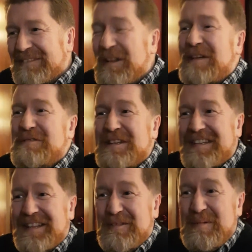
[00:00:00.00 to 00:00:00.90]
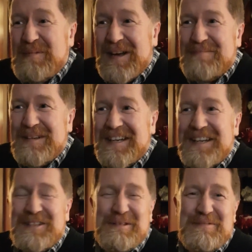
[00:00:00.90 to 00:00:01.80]
Well, I'm going to take a little part of
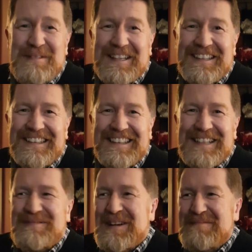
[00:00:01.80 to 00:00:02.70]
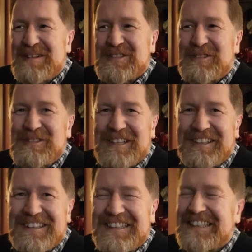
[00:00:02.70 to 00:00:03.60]
McGregor's with me. It's part of my soul
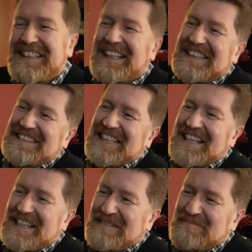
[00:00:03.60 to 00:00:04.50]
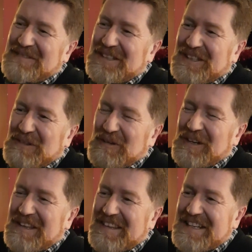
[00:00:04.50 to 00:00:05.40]
now, and one
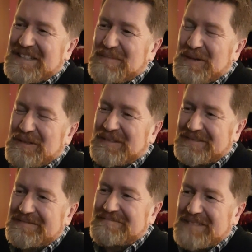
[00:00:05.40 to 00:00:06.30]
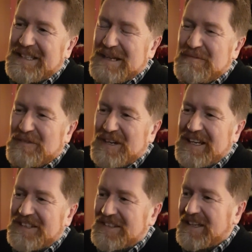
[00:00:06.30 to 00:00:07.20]
of the things about
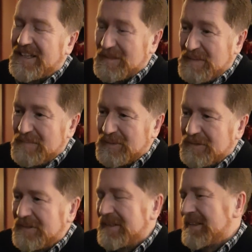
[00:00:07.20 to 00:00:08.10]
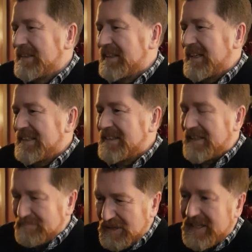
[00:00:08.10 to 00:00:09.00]
Inverness and the people,
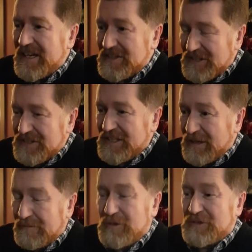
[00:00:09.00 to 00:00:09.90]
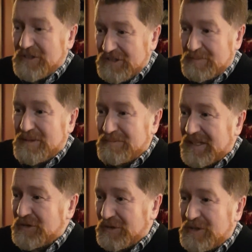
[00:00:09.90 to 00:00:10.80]
and McGregor's itself, because this has been my
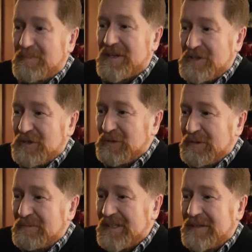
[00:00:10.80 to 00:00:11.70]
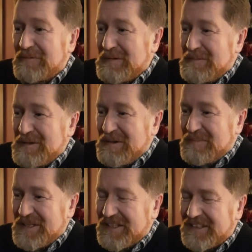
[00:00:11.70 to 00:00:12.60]
sort of spiritual home when I've been up
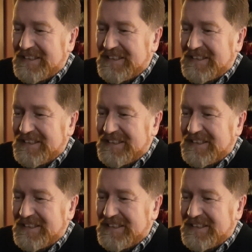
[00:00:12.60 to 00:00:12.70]
here,